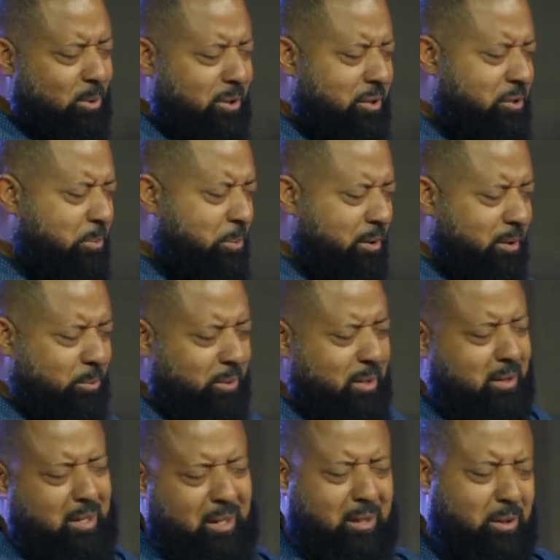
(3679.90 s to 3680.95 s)
Holy Spirit,
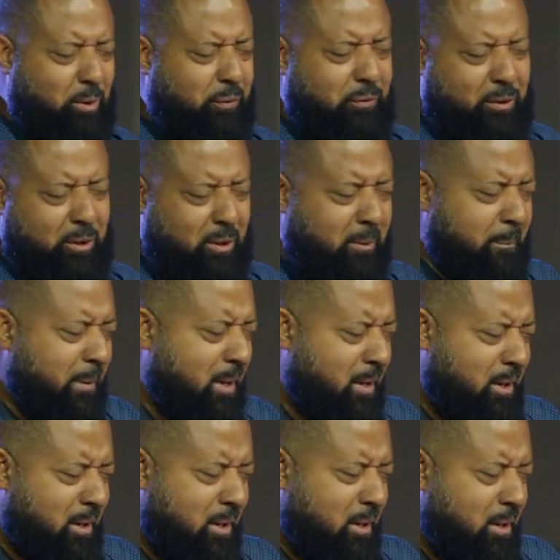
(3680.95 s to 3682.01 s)
we thank you for
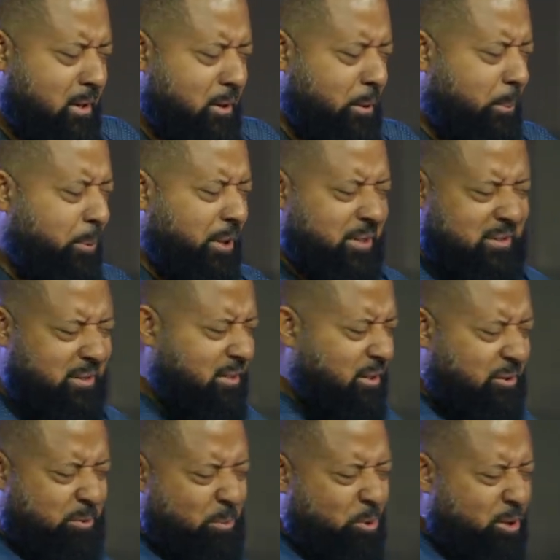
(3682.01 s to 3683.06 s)
your
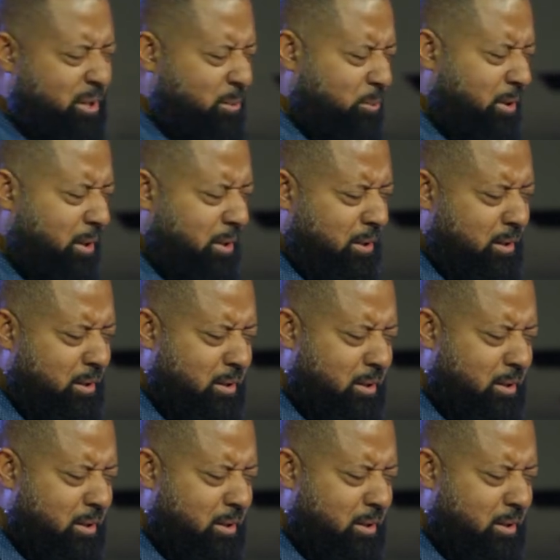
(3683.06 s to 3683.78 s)
presence this morning. We